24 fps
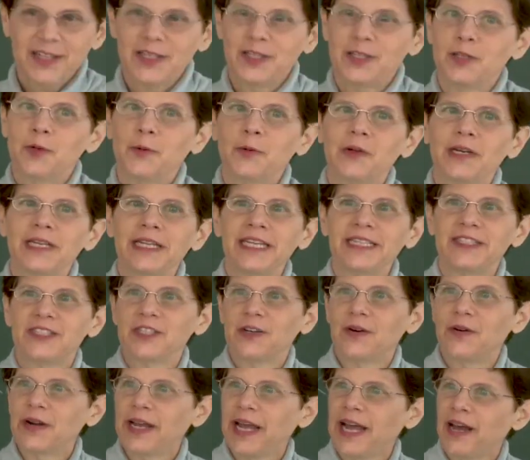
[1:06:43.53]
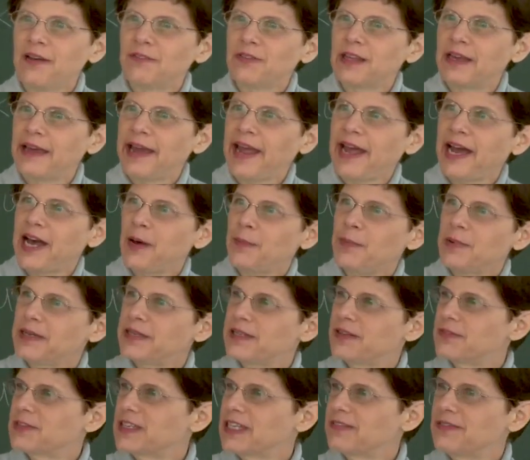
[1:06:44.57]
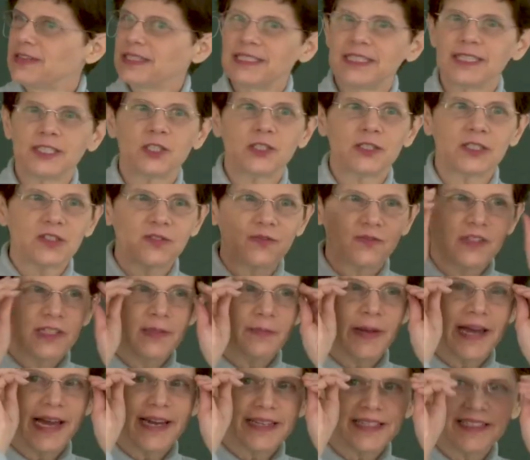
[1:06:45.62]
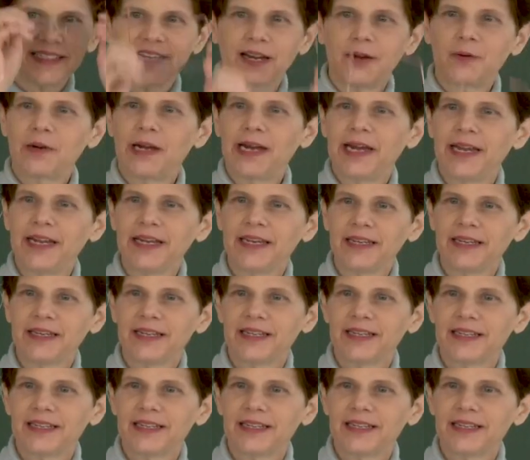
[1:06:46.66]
You really don't have the habit of giving teachers feedback, is that right?